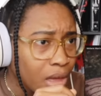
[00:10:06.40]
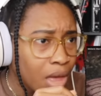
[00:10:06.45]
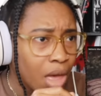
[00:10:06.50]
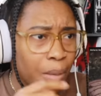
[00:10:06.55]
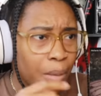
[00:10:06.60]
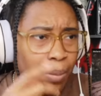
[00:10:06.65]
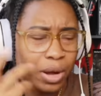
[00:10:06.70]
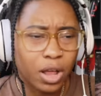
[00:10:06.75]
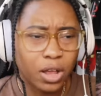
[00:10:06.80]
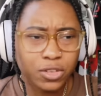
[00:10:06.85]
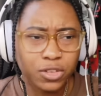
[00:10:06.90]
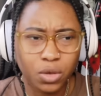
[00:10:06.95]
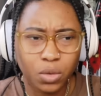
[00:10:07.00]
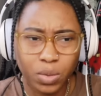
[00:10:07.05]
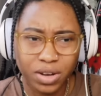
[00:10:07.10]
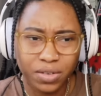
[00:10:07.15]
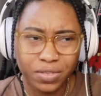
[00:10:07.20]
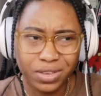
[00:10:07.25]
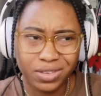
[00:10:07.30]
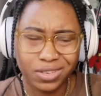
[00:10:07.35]
But also,
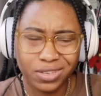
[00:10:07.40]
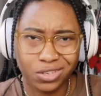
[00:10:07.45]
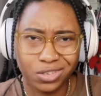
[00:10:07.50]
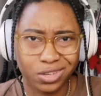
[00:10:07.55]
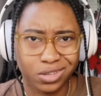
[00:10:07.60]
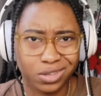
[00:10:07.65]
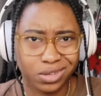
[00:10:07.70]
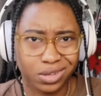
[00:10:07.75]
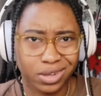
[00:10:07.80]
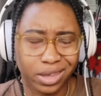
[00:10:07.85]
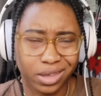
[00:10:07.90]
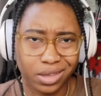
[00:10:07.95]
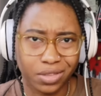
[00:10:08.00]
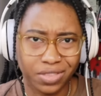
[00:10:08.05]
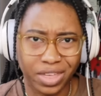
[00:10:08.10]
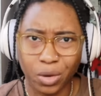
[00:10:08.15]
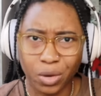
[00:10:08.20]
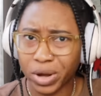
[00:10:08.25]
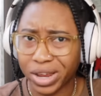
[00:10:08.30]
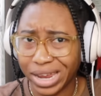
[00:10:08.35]
what if this is just like
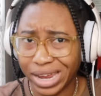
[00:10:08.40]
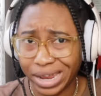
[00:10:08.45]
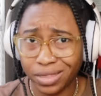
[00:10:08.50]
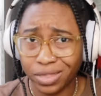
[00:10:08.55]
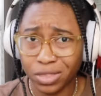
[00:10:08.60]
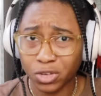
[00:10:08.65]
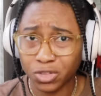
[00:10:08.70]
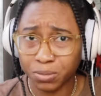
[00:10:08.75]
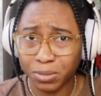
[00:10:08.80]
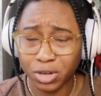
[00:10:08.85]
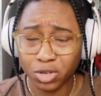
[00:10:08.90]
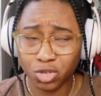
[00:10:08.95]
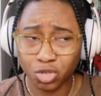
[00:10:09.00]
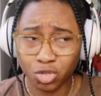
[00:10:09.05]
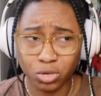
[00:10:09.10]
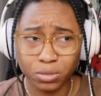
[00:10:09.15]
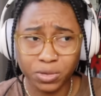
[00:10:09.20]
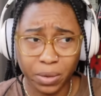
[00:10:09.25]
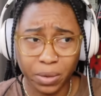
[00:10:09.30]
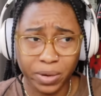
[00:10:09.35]
they were eating those
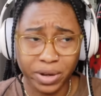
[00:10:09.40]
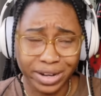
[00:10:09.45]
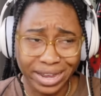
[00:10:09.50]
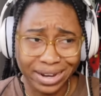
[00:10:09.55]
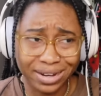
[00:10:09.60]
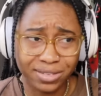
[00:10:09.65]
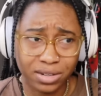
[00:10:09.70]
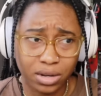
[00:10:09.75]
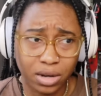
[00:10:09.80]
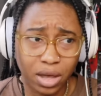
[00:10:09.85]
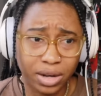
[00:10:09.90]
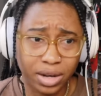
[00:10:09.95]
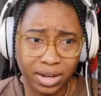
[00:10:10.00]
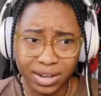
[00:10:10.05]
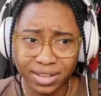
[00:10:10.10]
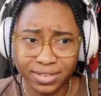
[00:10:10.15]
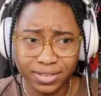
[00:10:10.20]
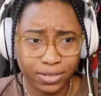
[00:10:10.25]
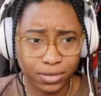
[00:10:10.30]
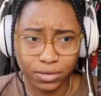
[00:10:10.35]
mushrooms they were dancing on and
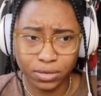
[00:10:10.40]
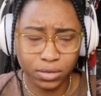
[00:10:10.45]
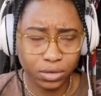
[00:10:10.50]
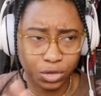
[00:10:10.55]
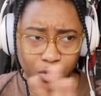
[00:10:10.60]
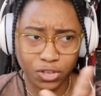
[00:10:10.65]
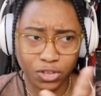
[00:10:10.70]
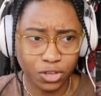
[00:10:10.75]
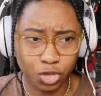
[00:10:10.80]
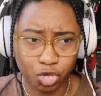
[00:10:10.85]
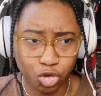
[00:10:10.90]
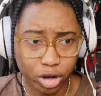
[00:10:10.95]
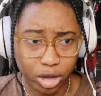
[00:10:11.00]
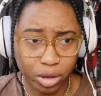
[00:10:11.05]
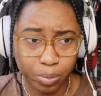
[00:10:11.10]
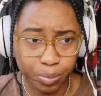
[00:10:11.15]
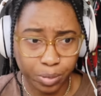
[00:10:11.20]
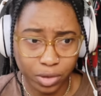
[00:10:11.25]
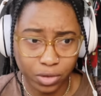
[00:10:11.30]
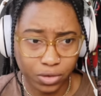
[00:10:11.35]
this is just a
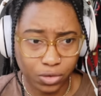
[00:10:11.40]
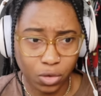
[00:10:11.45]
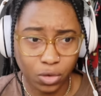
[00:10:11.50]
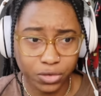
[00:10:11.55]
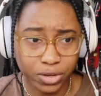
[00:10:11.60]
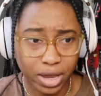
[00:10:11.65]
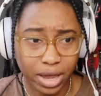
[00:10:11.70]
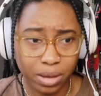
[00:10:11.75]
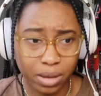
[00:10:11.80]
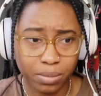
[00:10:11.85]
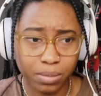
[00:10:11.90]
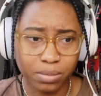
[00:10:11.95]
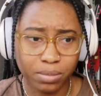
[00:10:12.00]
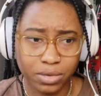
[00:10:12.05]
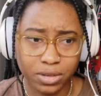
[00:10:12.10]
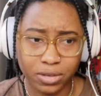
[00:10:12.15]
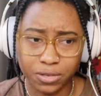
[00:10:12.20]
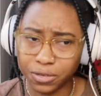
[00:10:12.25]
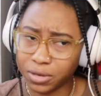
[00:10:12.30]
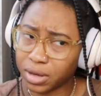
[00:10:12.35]
trip this whole time?
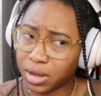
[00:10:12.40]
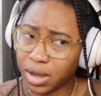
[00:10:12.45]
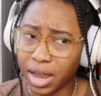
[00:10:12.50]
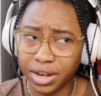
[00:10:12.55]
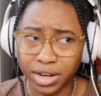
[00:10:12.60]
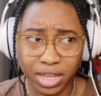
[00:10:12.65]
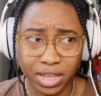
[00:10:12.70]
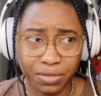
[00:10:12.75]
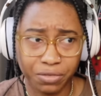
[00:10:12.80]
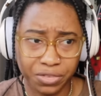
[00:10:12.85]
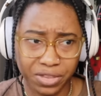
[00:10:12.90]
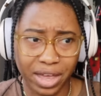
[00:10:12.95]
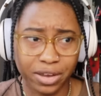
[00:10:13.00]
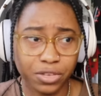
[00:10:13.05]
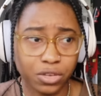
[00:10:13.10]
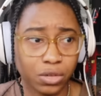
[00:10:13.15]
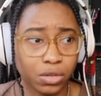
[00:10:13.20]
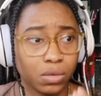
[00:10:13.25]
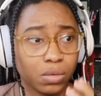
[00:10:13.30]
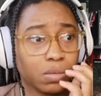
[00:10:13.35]
Because it kind of gives that
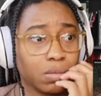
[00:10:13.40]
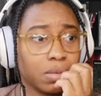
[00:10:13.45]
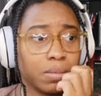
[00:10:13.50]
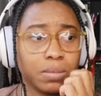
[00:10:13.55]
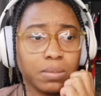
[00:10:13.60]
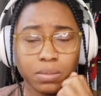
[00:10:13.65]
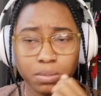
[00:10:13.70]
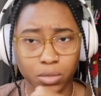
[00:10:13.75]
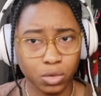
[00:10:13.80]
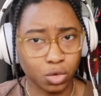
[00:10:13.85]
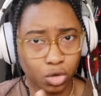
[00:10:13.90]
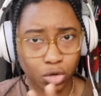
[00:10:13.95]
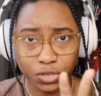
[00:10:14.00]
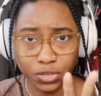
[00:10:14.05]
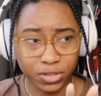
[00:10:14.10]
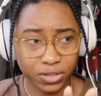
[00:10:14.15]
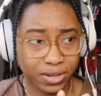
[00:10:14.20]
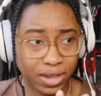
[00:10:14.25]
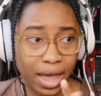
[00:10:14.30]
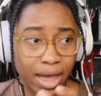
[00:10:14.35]
too.
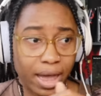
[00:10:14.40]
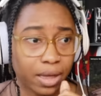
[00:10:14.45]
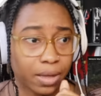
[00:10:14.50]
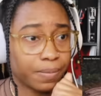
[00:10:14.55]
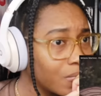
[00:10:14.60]
Girls is high.